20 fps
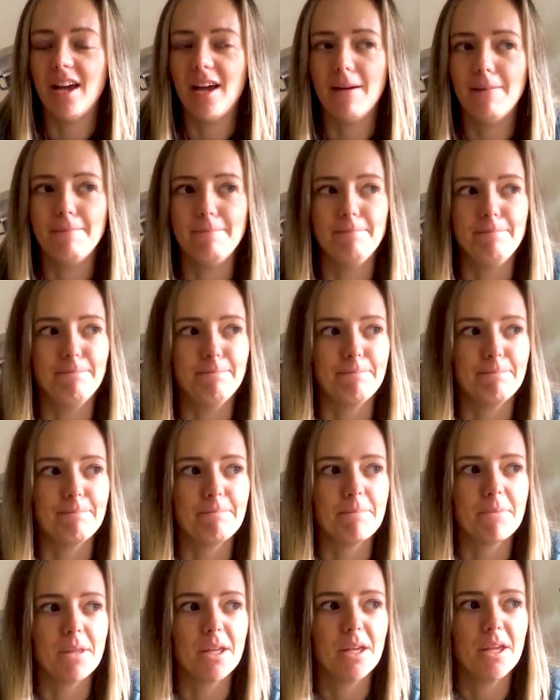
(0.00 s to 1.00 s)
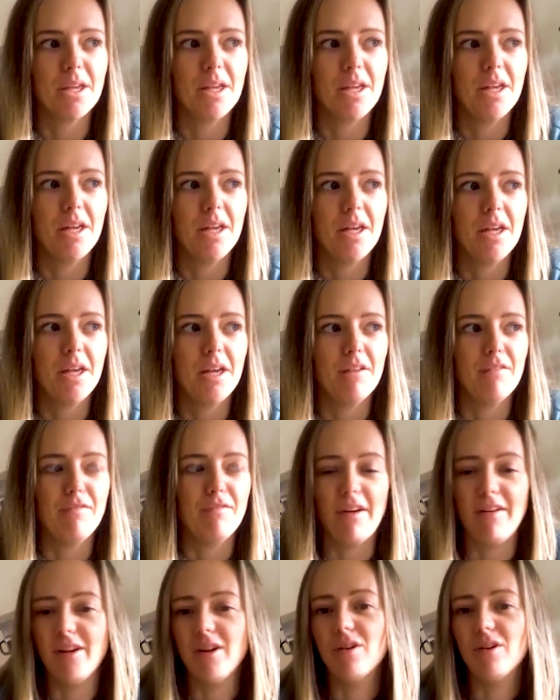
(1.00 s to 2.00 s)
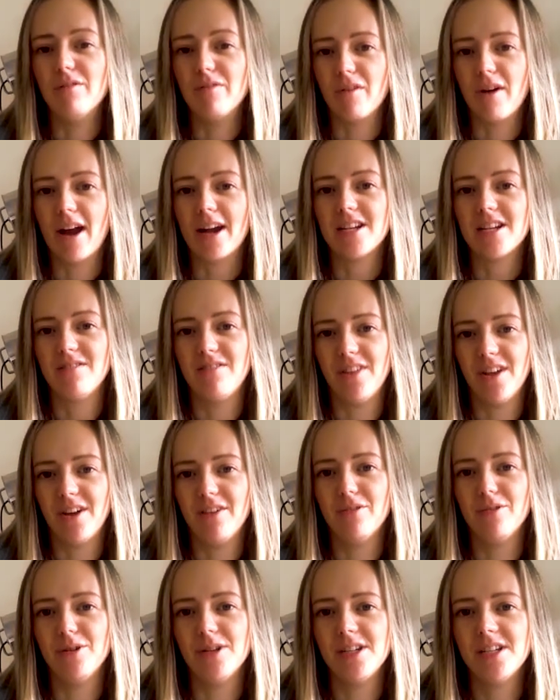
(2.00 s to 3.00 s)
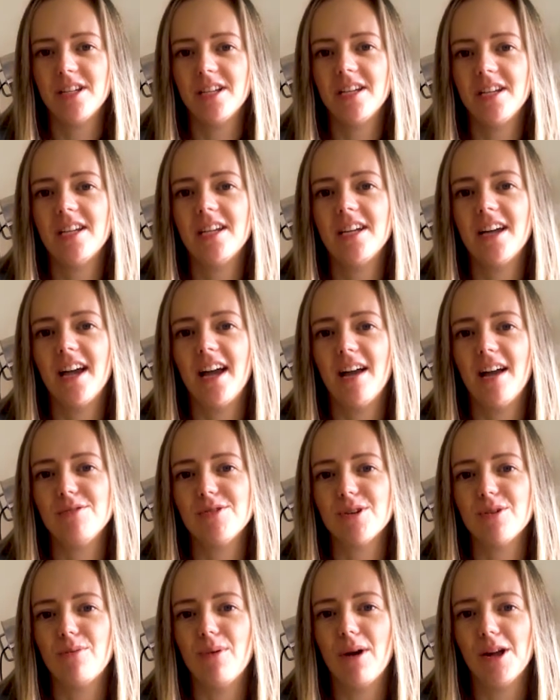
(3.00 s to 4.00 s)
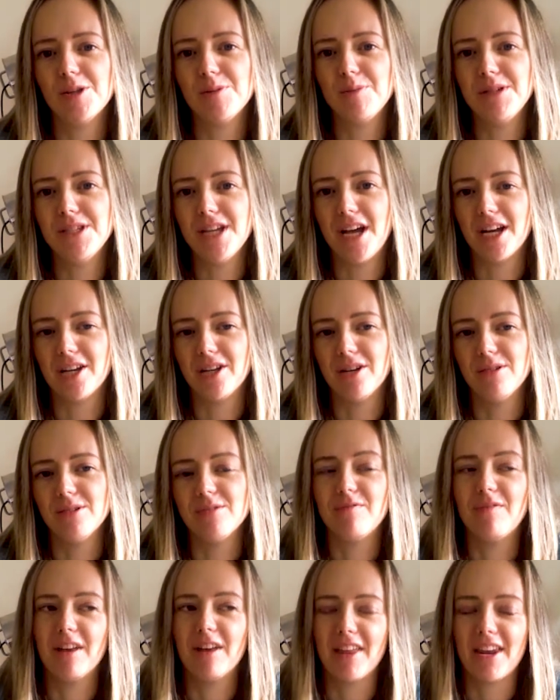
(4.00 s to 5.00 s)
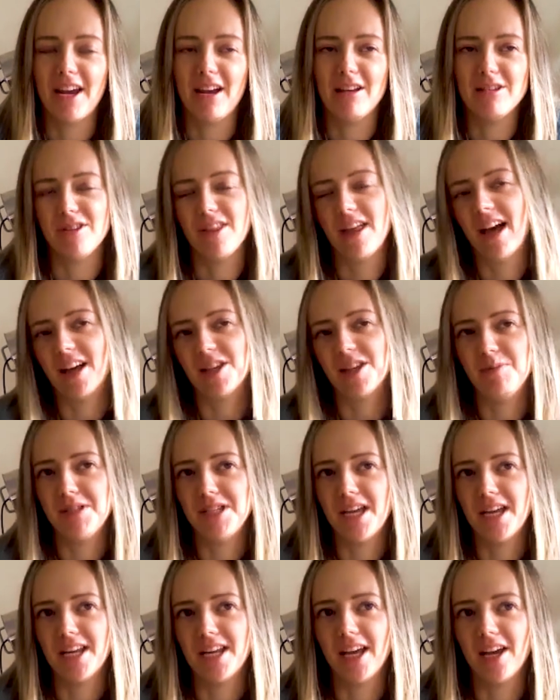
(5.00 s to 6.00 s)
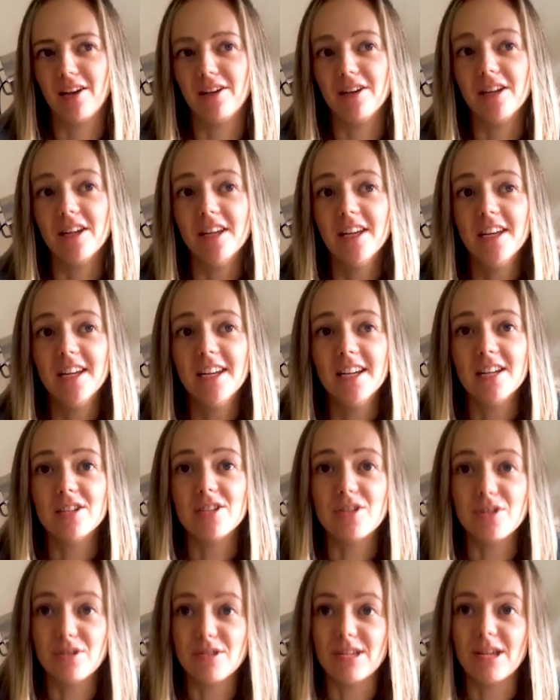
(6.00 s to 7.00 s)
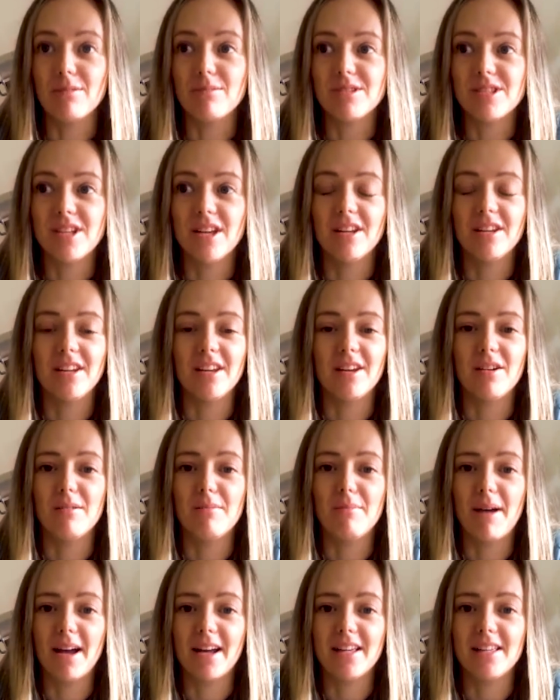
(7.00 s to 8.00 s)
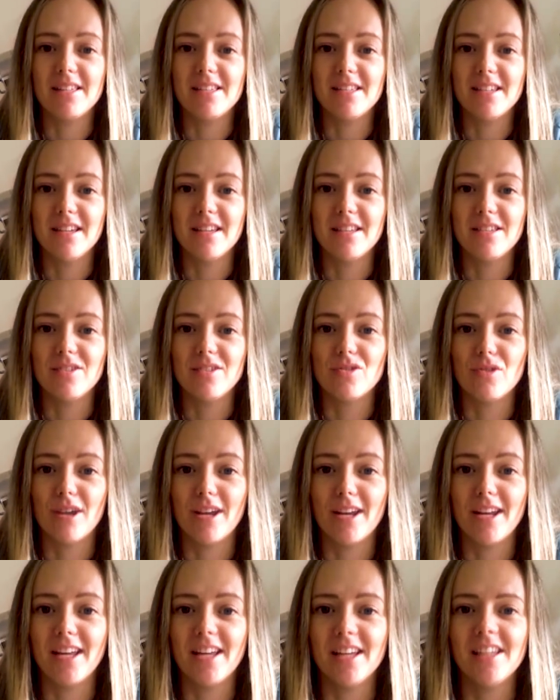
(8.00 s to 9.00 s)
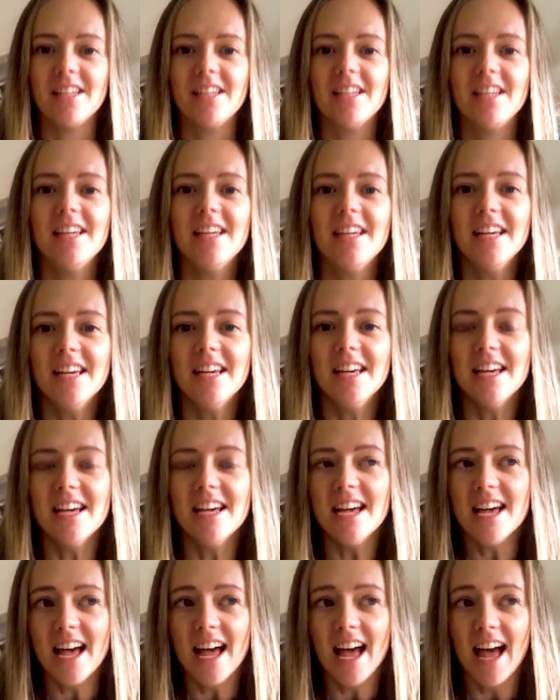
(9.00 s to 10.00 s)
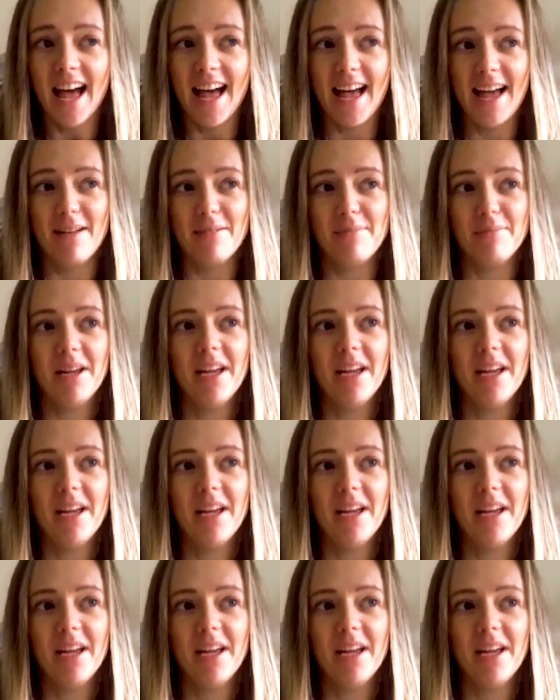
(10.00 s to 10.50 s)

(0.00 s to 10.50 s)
um, very overactive thyroid uh, took a while to be diagnosed and figure that out. So that had to be taken out. And as soon as that was done, I got back into training. Um,